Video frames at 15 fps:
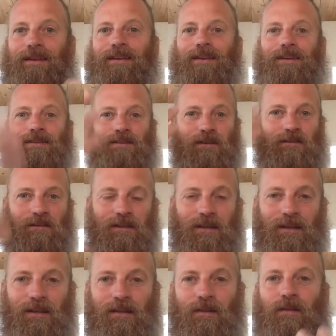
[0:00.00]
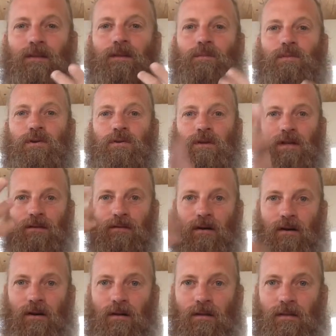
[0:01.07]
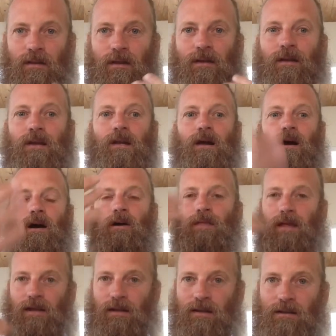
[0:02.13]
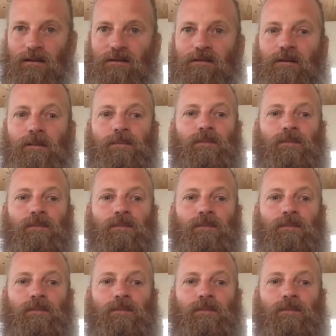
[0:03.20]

and just seeing the beauty of all that is.